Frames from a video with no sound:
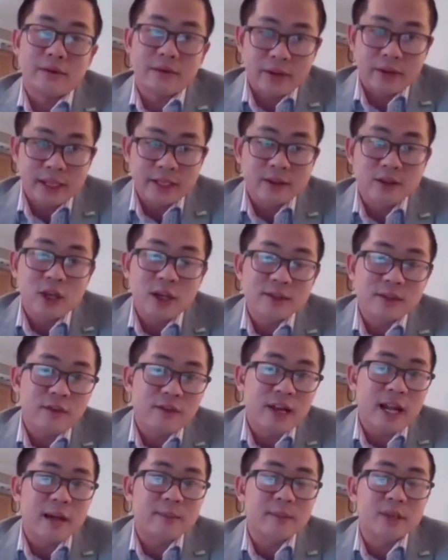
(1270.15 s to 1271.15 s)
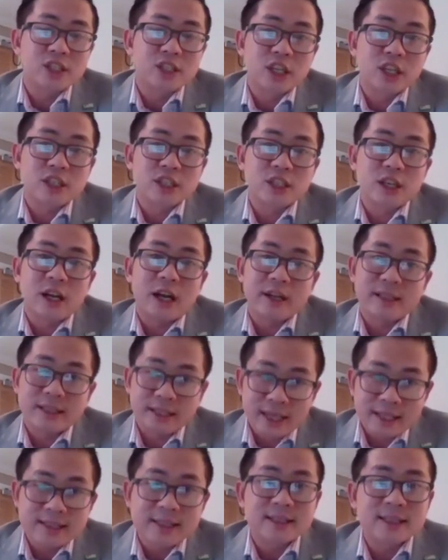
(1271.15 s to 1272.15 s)
In terms of climate change,
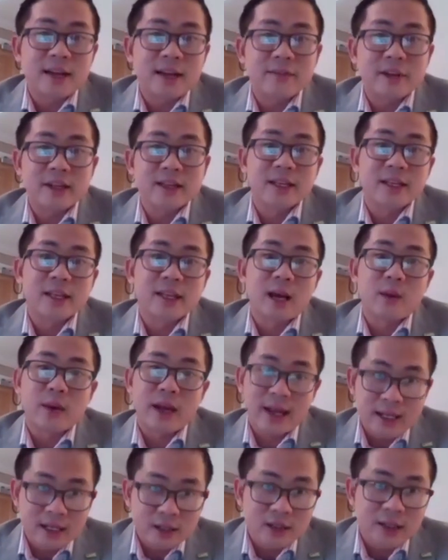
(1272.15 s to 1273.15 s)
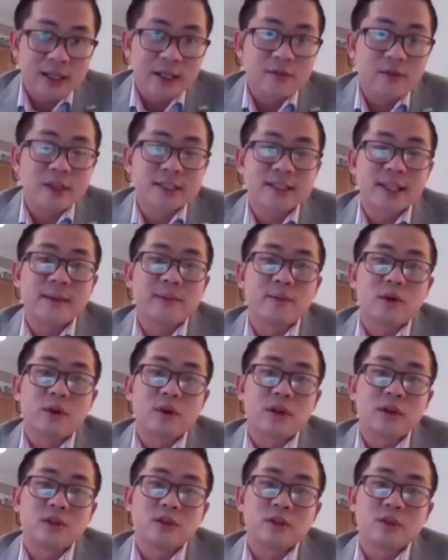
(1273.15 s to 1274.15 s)
yes, it's affecting our elderly, for example.
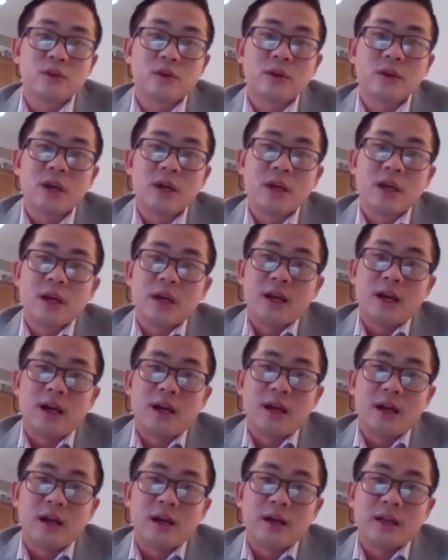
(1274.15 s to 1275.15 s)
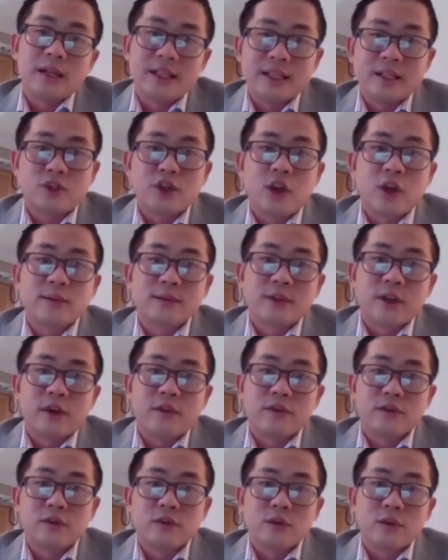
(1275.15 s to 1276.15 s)
In terms
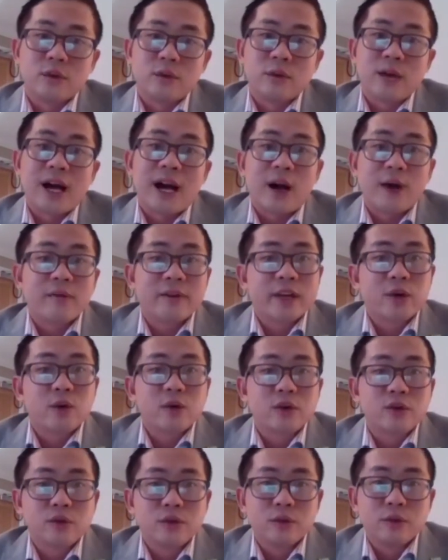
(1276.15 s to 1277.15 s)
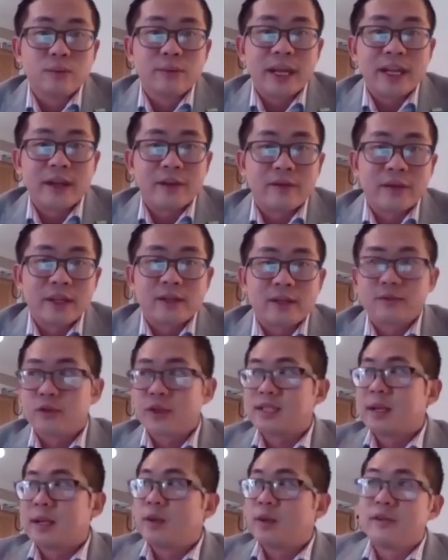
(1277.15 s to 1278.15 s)
of how they're going to benefit, for
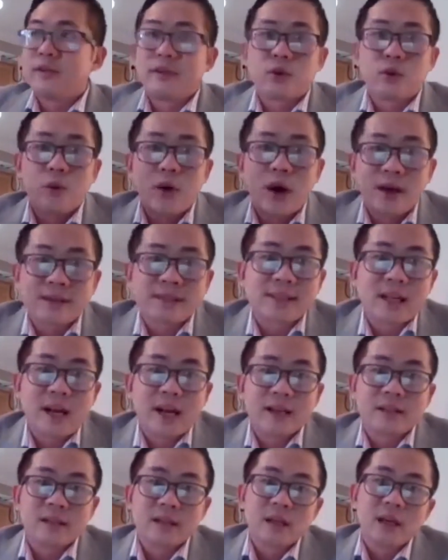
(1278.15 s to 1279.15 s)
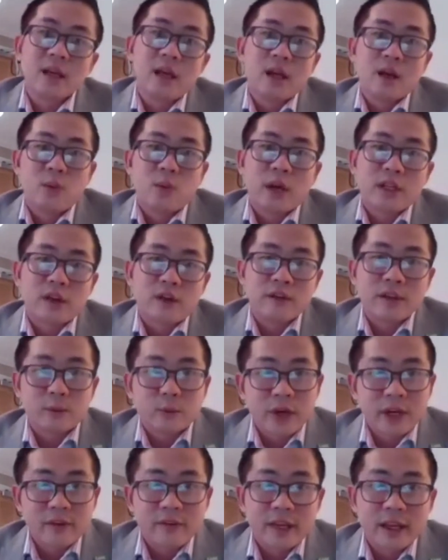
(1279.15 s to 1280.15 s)
example, if they go outside, what are they
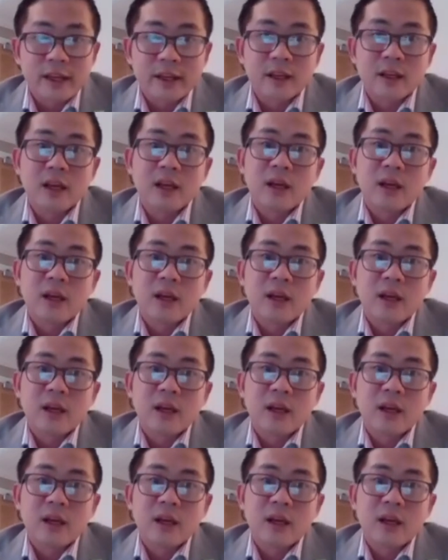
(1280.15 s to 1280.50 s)
breathing?